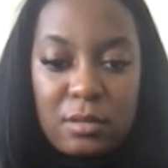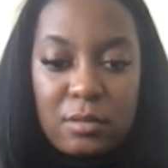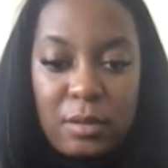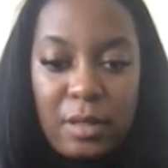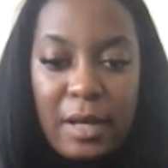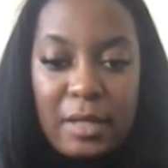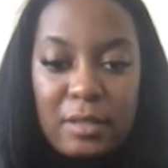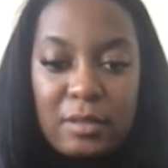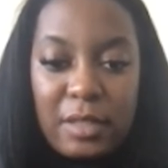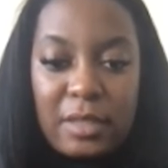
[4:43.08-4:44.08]
I'll
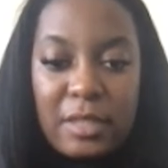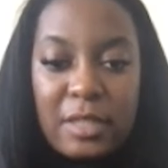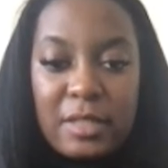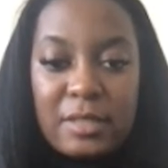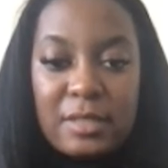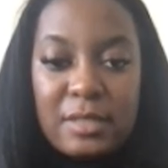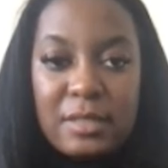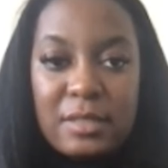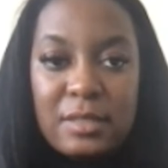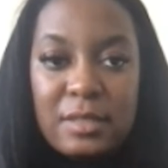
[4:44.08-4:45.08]
add like
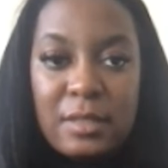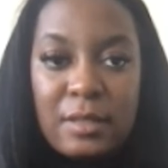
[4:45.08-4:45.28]
this.